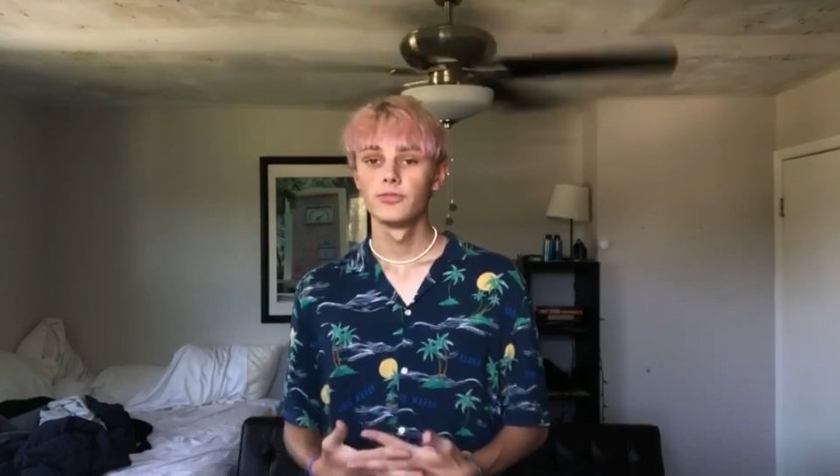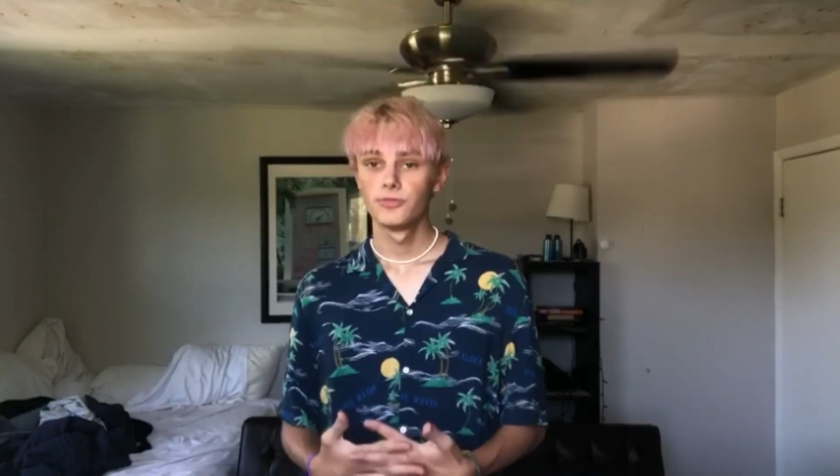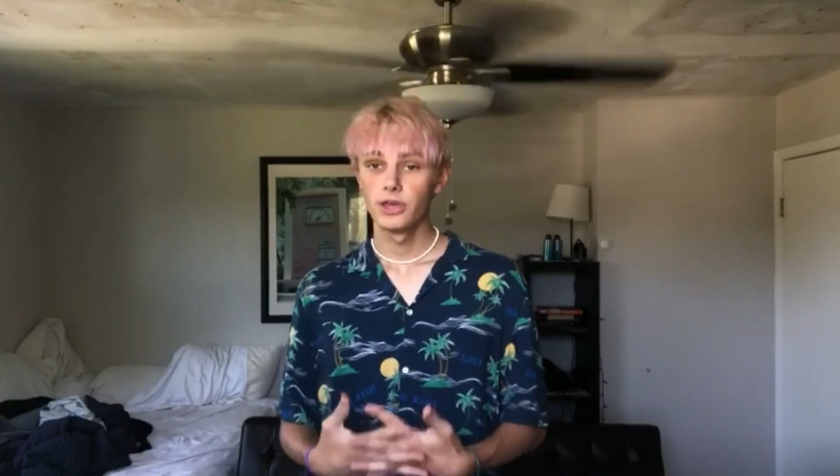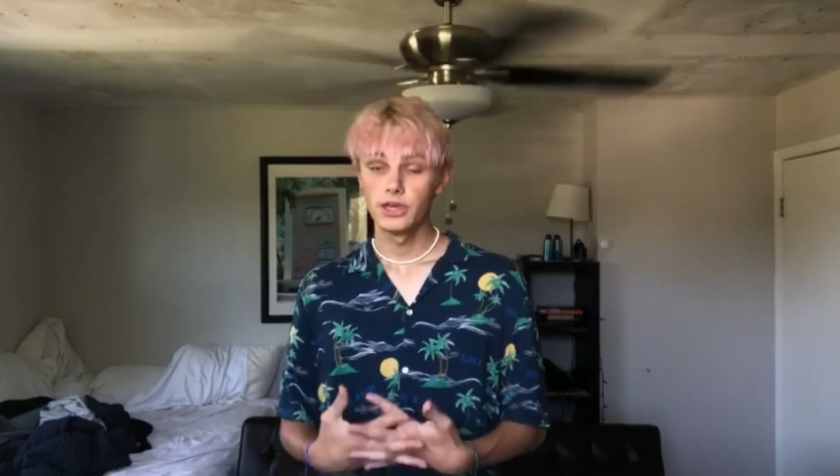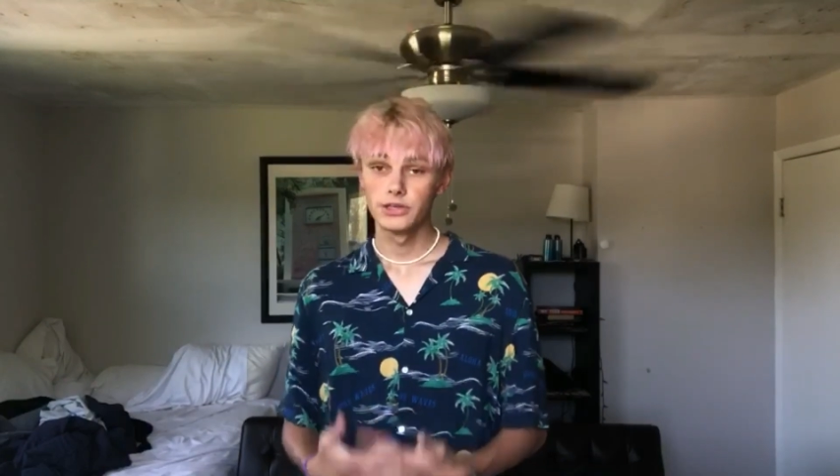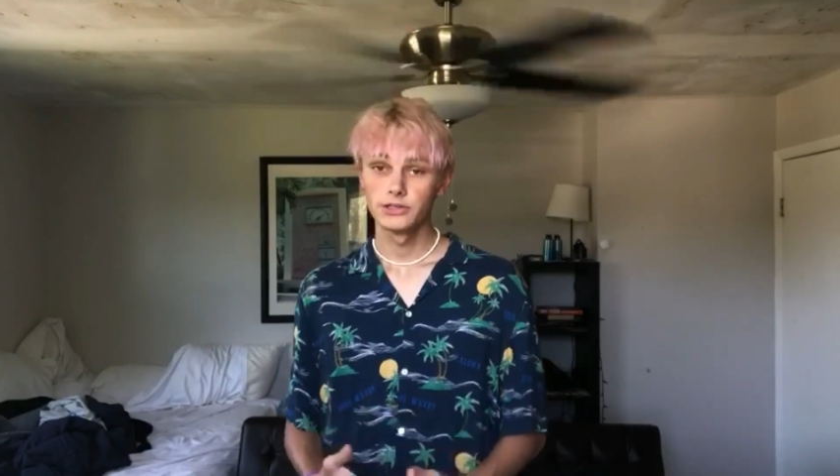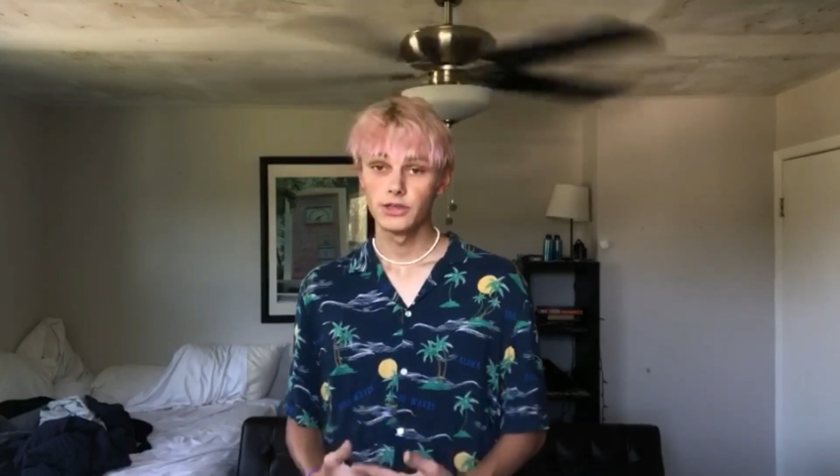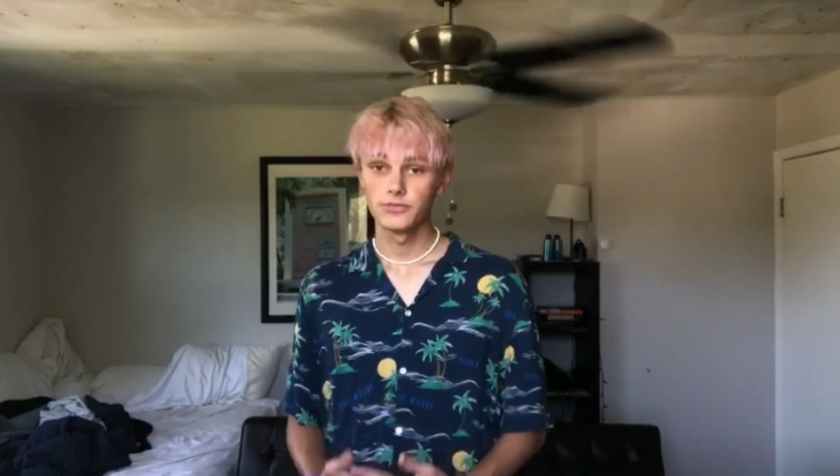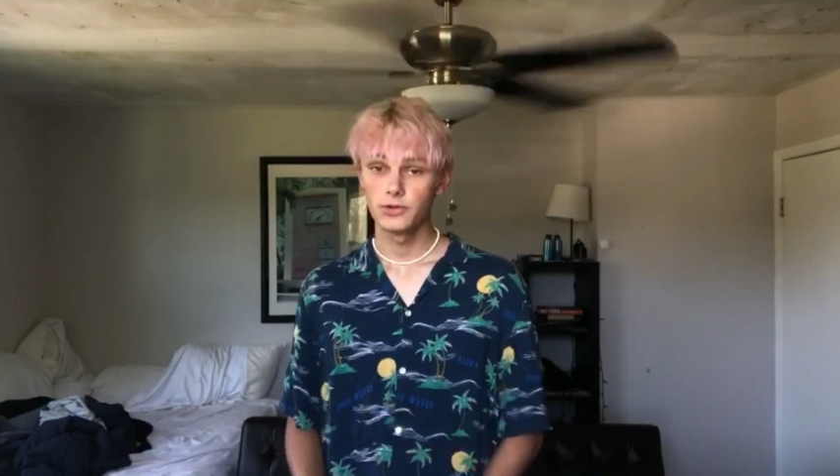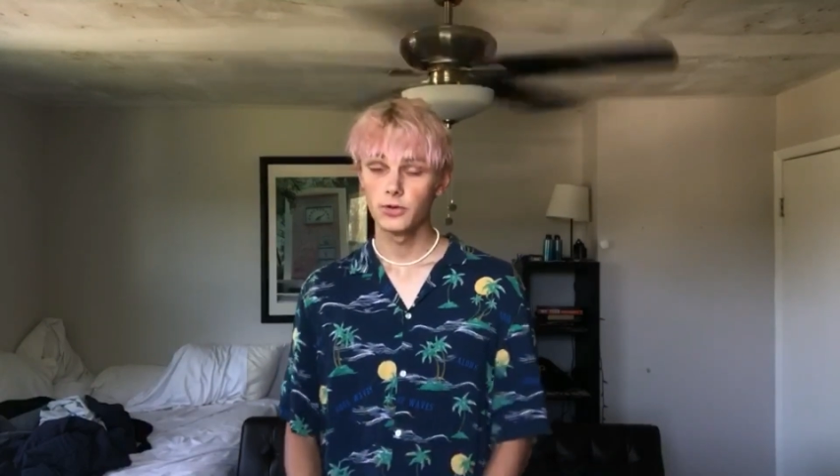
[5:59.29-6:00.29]
is,
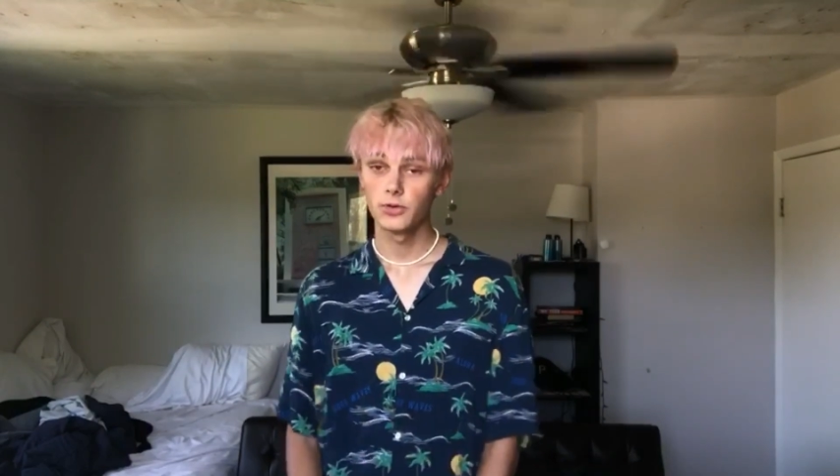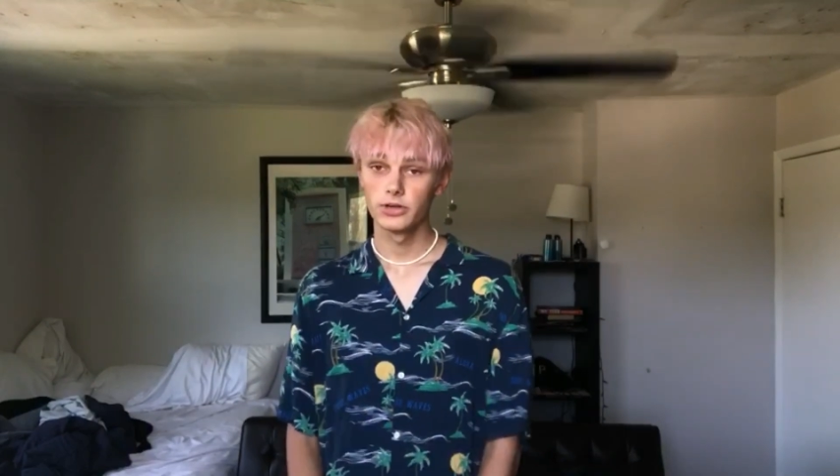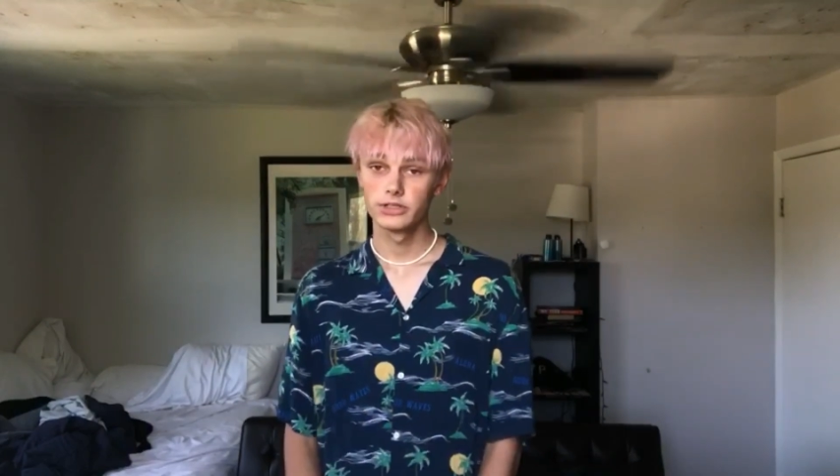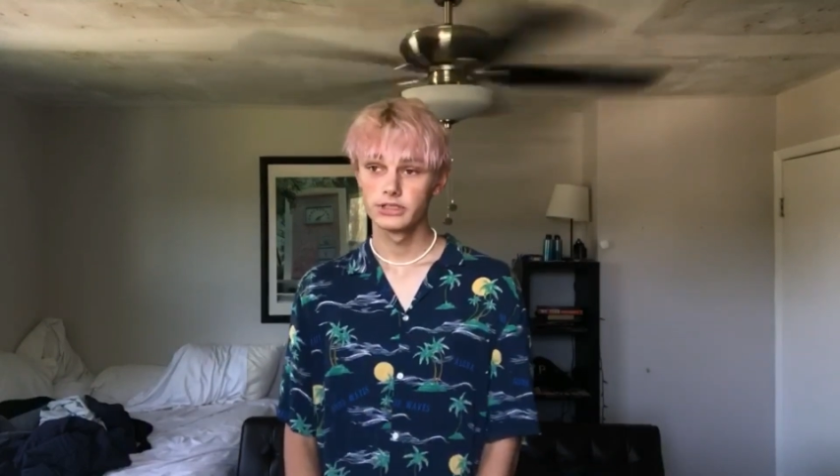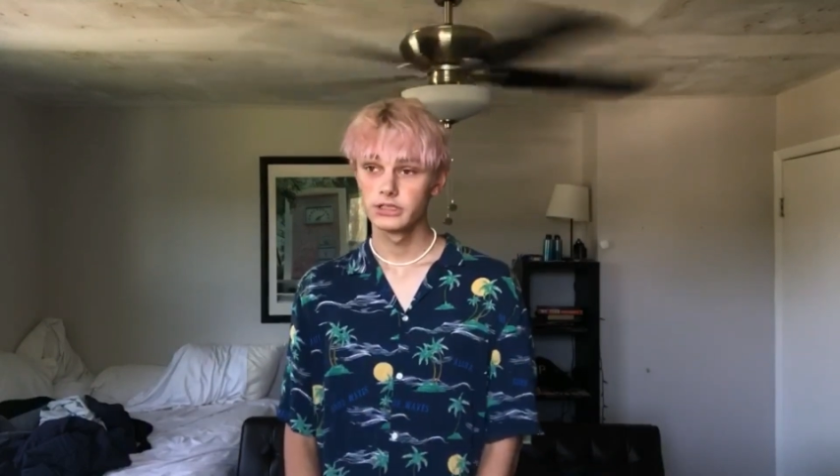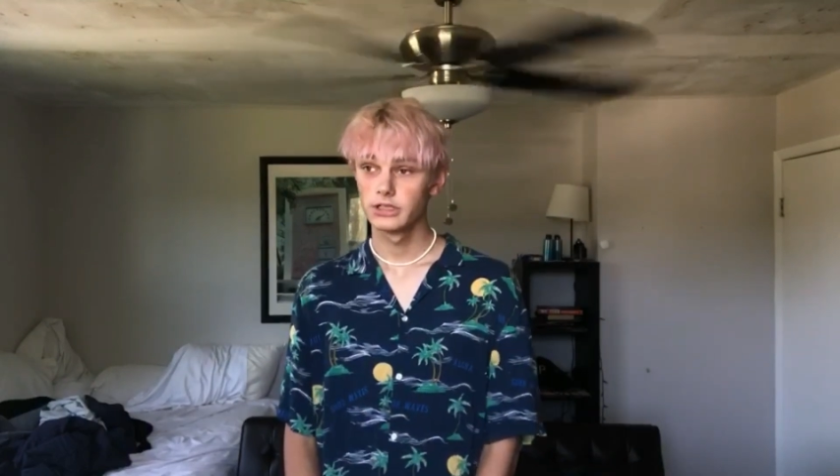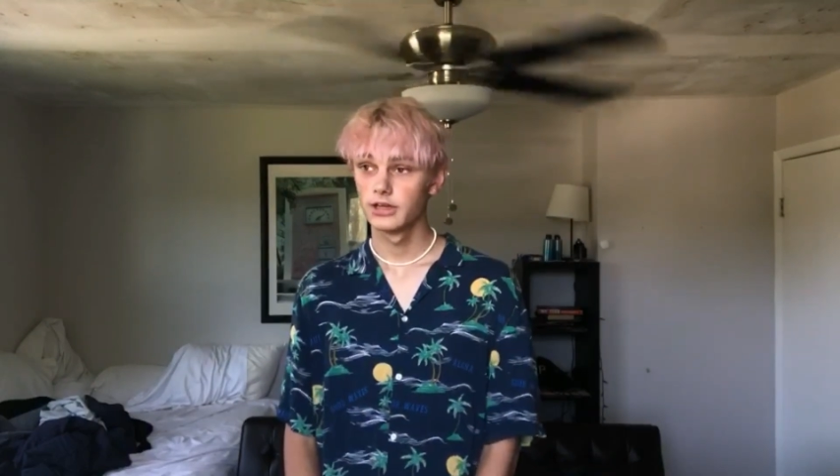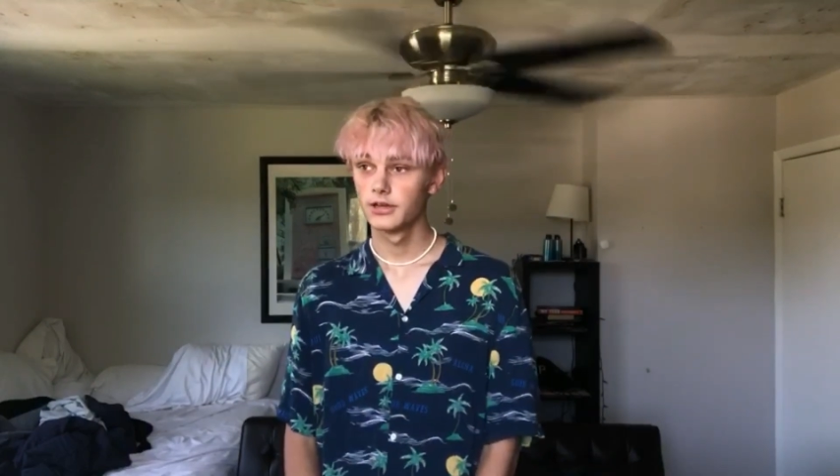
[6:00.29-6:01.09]
of course...